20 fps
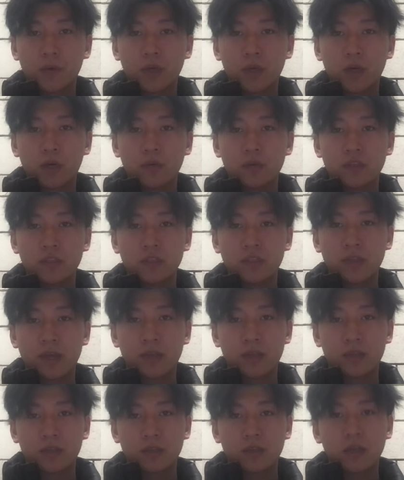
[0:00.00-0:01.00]
of
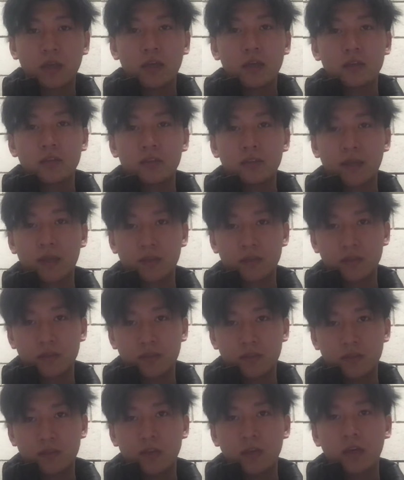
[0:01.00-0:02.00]

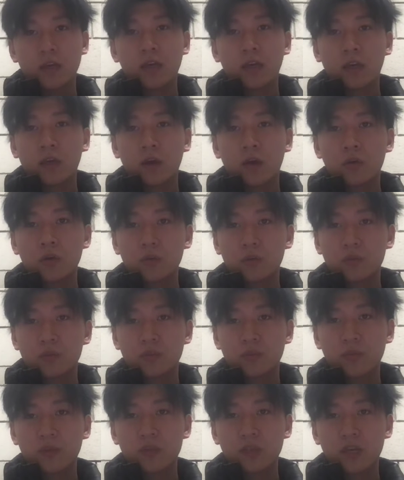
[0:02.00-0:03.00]
genetics, in order to
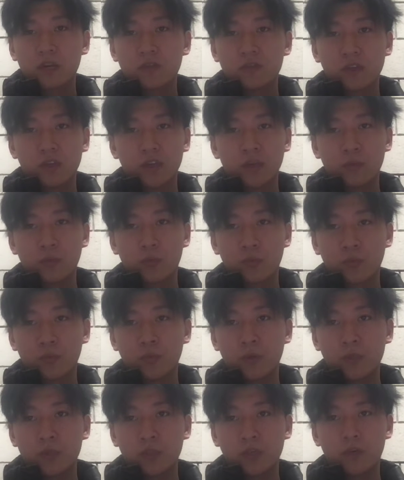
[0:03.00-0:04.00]
speed up the
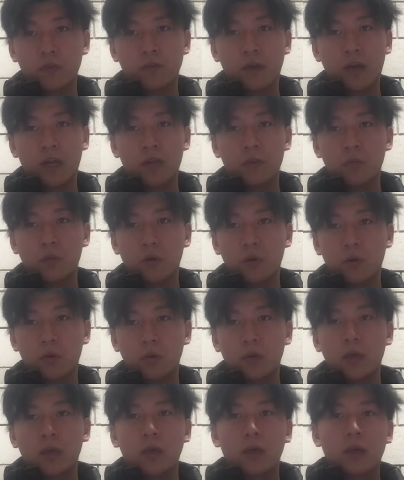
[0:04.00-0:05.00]
improvement of animal
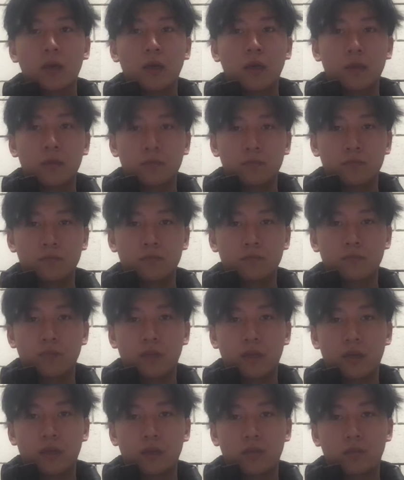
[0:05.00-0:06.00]
and
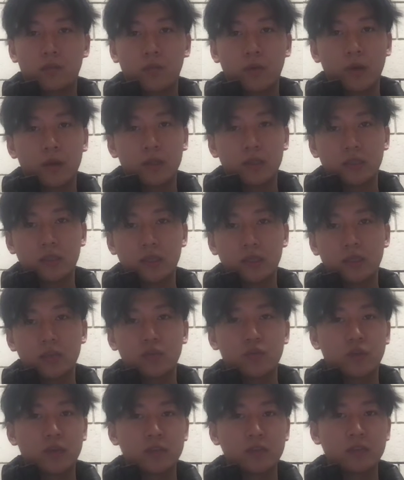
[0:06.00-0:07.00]
plant variety,
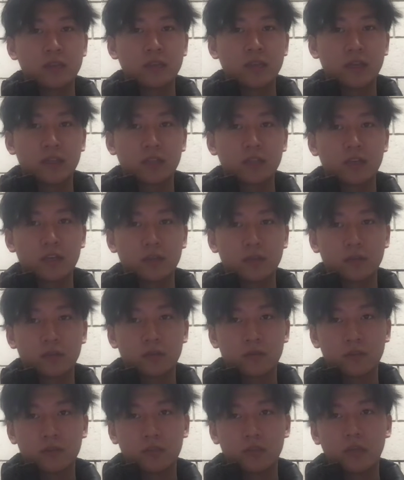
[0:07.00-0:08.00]
transgenic
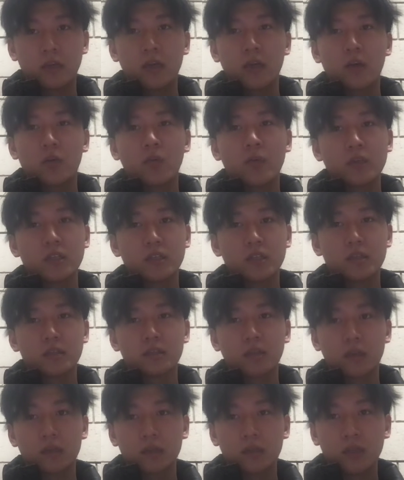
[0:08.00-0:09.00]
technology, which is
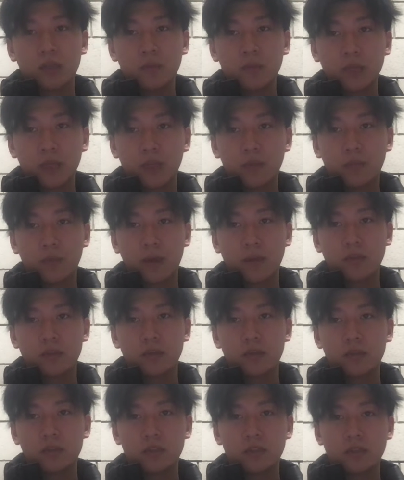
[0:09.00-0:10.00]
not limited by
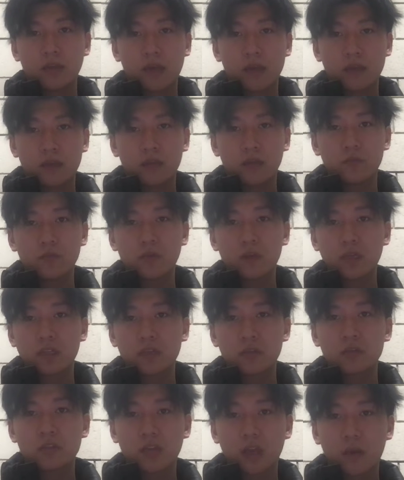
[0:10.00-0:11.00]
the genetic
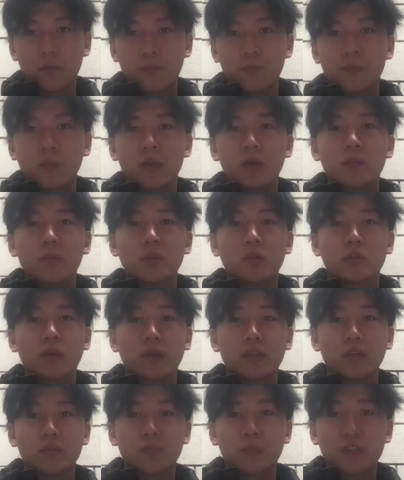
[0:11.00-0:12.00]
relationship
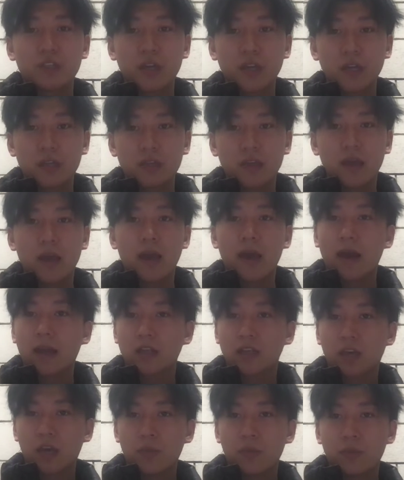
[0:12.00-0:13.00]
between species and
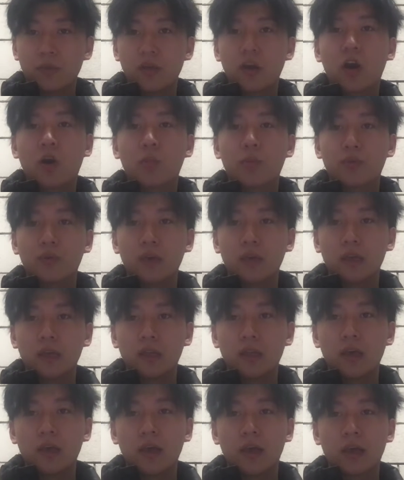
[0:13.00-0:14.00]
can be
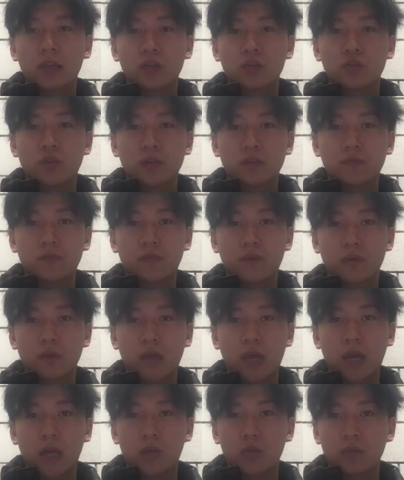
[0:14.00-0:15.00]
operated and transferred
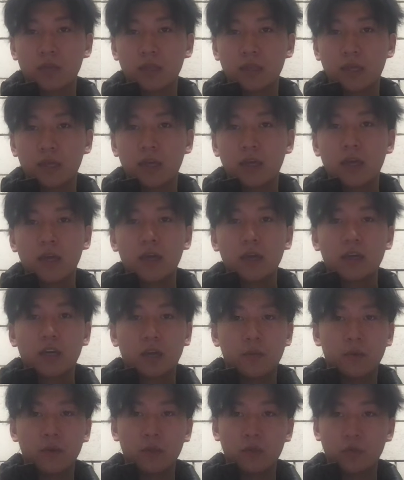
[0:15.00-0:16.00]
accurately,
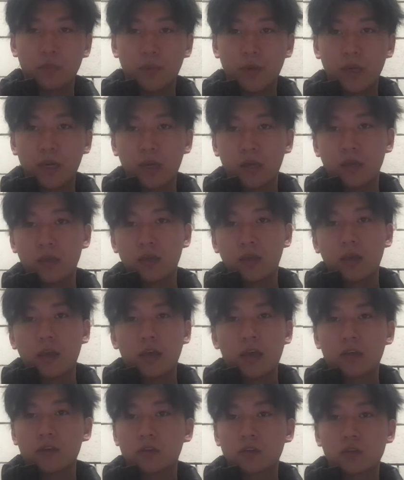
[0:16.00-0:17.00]
come into being
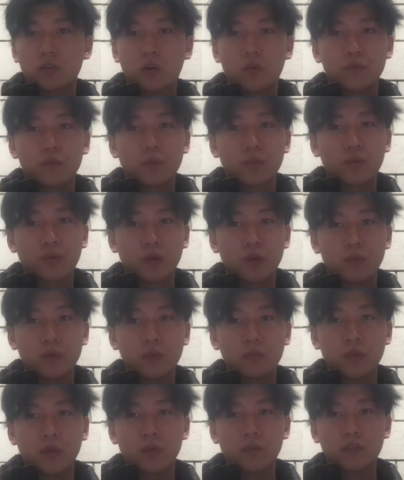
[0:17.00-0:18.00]
and solve the
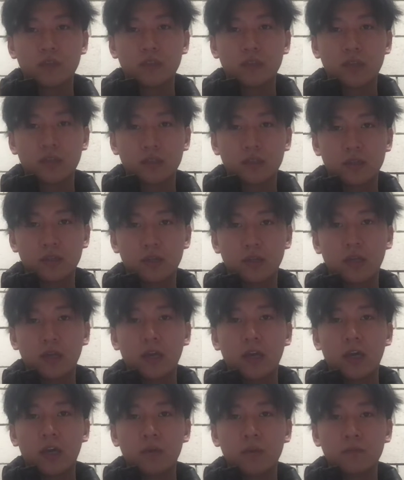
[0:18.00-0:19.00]
problem of genetically
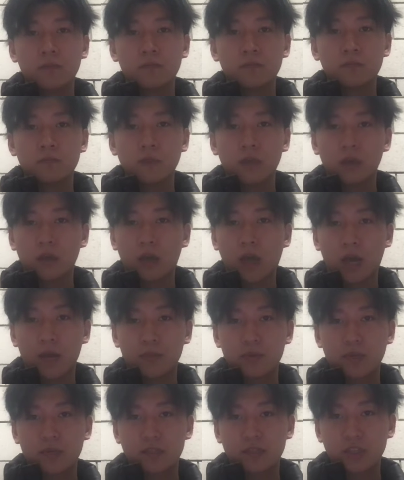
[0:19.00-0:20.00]

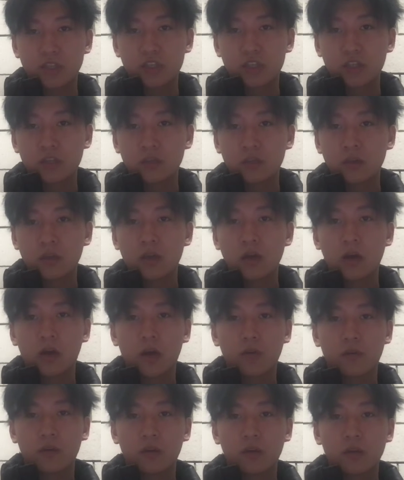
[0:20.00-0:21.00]
hybridization.
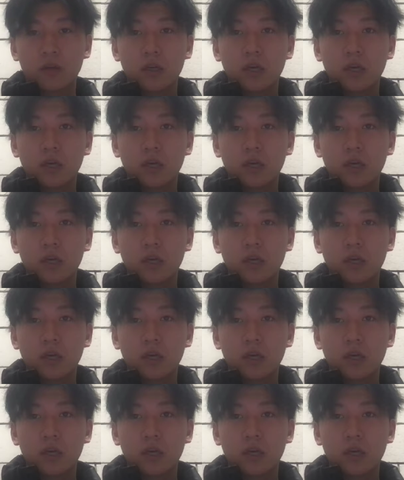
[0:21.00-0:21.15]
However,